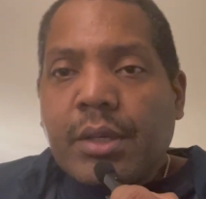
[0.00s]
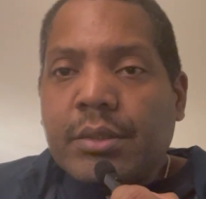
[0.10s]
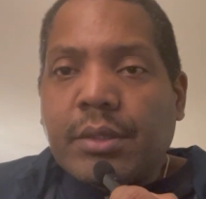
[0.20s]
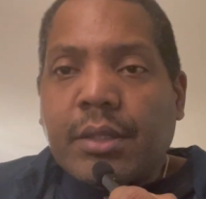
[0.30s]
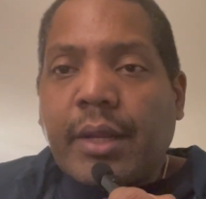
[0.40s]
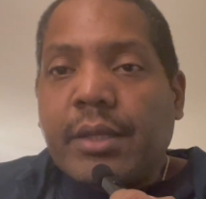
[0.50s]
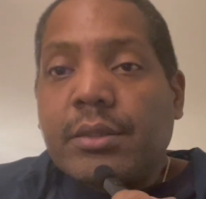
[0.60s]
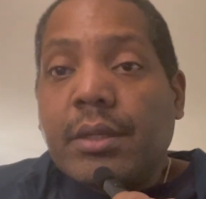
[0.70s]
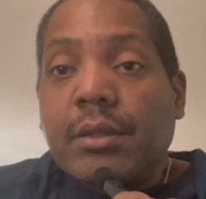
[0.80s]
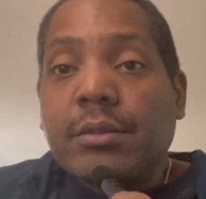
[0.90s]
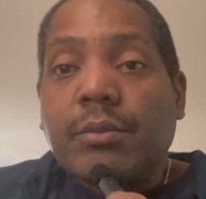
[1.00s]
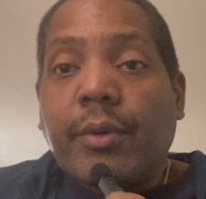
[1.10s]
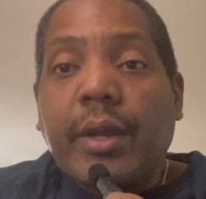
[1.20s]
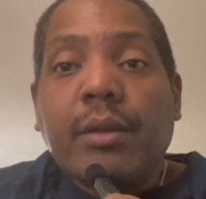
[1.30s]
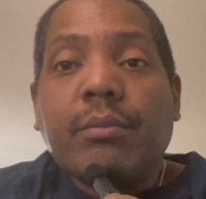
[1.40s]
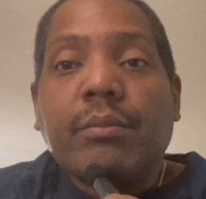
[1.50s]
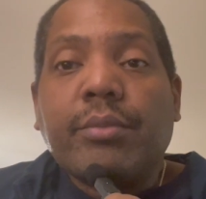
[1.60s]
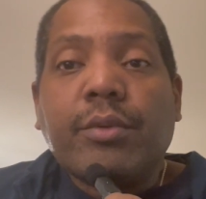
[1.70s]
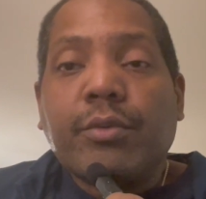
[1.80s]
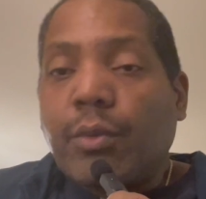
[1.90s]
it's nothing like seeing this great,
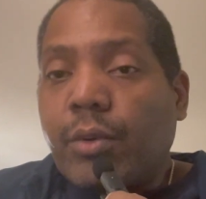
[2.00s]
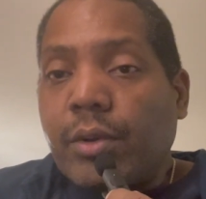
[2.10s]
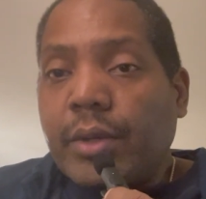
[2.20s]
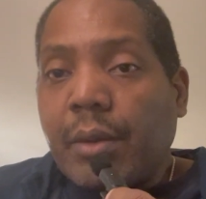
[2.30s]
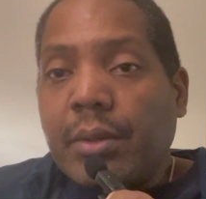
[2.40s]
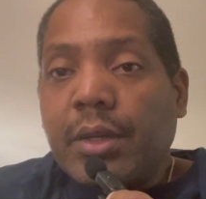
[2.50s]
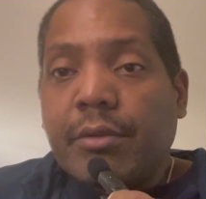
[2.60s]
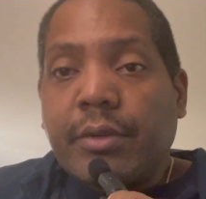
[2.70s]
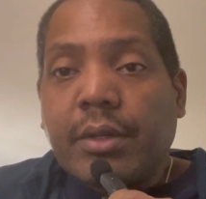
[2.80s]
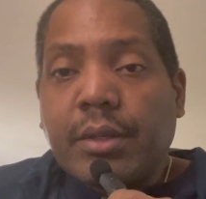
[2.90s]
beautiful world that we live in,